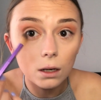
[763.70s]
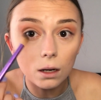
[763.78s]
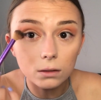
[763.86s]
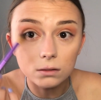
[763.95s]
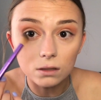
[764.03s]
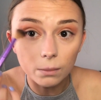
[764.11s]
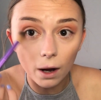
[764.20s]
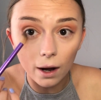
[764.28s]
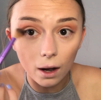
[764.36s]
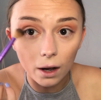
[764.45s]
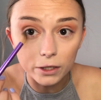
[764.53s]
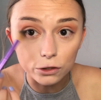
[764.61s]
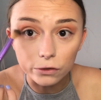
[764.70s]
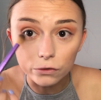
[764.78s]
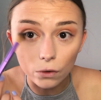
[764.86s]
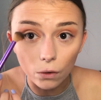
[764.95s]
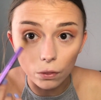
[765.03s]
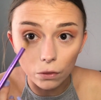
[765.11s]
under my eye, just
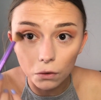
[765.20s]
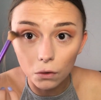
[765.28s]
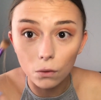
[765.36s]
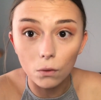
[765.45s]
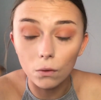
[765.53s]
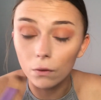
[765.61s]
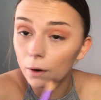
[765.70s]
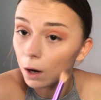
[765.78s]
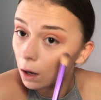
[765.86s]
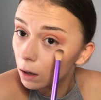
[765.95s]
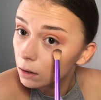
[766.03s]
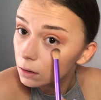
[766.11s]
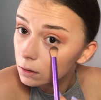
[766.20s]
on the corner.